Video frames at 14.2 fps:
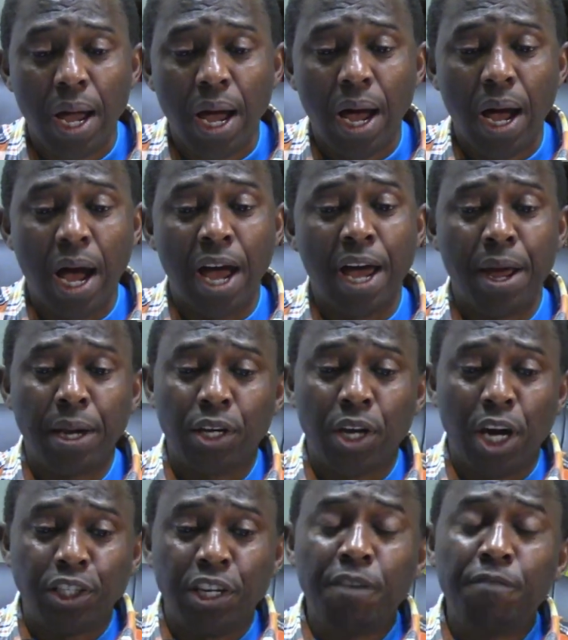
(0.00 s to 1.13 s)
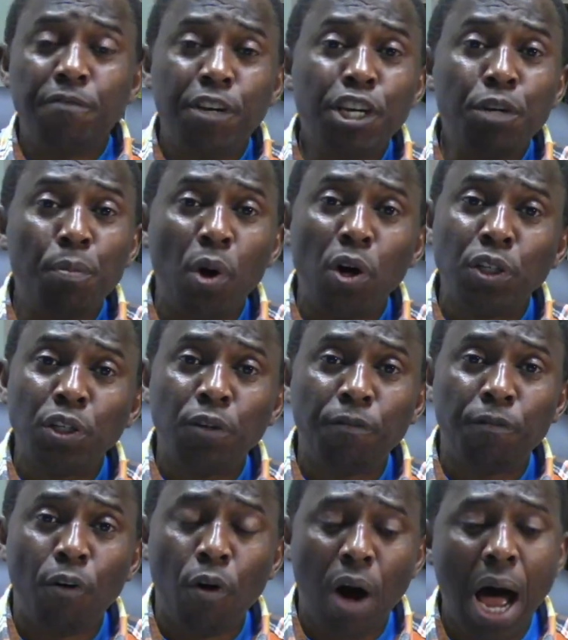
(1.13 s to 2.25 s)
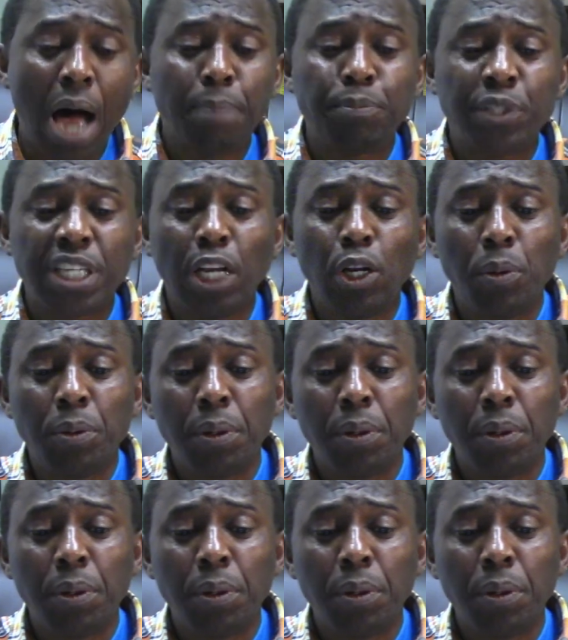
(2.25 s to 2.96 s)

And uh, David mourned for Absalom.